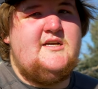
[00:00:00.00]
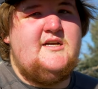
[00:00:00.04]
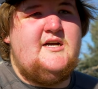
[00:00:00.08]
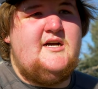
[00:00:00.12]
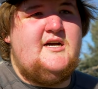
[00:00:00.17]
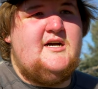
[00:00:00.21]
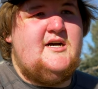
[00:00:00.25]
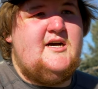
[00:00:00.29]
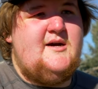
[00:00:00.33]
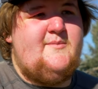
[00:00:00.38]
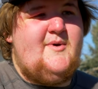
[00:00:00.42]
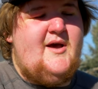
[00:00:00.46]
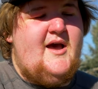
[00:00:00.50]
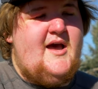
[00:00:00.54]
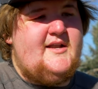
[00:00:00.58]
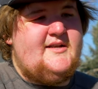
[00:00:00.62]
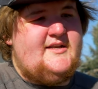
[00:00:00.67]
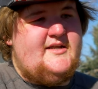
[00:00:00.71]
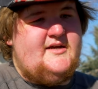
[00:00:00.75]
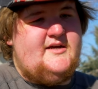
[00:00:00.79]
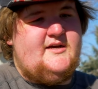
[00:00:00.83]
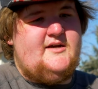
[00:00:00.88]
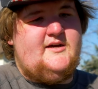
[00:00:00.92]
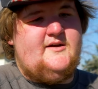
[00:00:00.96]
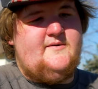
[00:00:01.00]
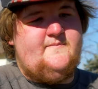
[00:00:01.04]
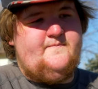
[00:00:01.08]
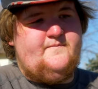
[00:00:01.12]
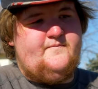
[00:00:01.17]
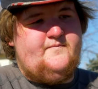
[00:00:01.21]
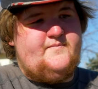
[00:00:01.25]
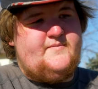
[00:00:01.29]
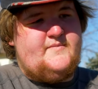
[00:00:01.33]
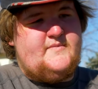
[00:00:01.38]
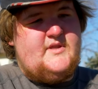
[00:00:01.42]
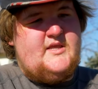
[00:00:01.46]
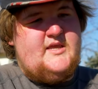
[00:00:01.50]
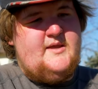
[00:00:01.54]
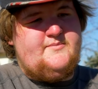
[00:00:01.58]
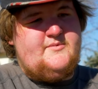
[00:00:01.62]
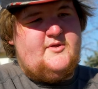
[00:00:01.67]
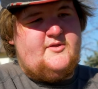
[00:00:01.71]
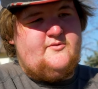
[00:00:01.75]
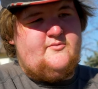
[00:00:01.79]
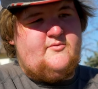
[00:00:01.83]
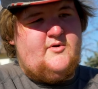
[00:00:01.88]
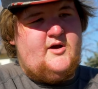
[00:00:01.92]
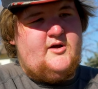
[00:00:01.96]
Um, I had to keep
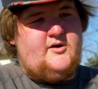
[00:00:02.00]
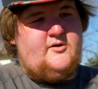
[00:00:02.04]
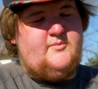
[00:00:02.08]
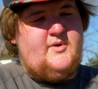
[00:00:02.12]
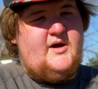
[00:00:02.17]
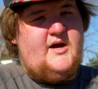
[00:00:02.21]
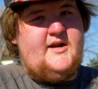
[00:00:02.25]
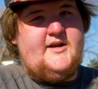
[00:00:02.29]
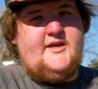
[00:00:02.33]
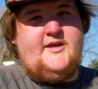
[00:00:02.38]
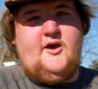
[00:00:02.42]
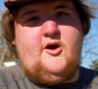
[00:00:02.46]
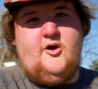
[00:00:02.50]
the throttle body